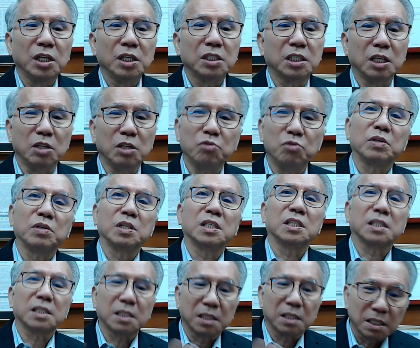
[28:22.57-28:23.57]

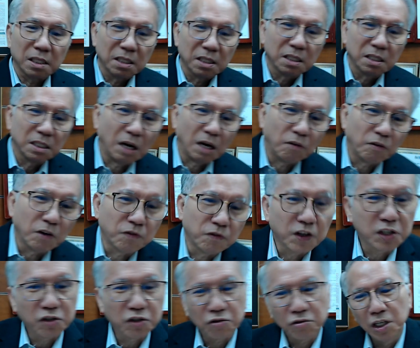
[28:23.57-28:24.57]
Since our
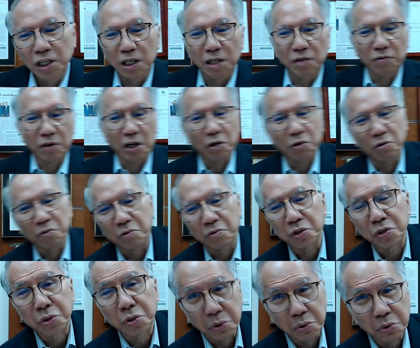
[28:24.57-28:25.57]
first 3-year record was
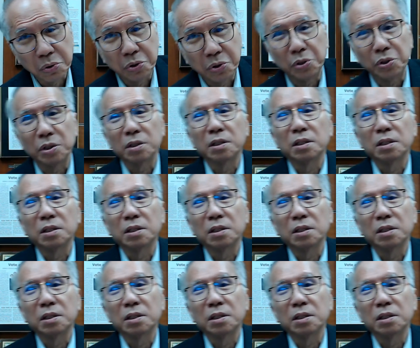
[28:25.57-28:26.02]
so good,